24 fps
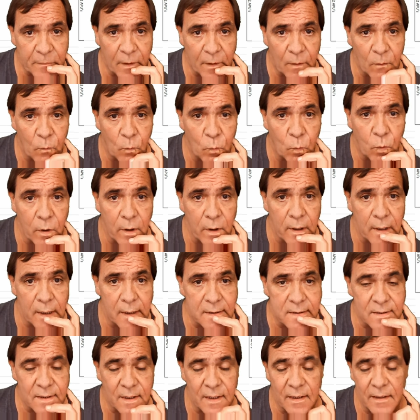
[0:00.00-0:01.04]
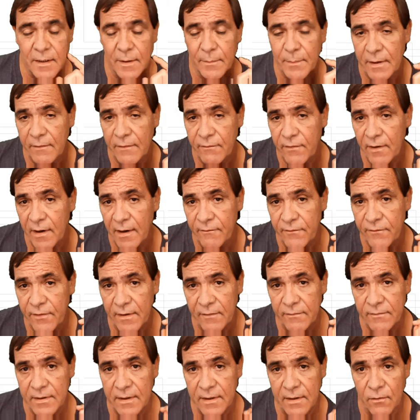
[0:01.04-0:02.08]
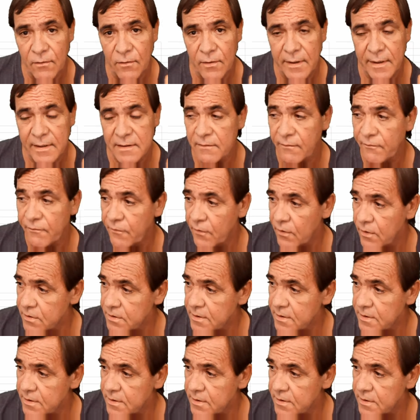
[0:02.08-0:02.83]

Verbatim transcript: Whereas on the B550, it only has the first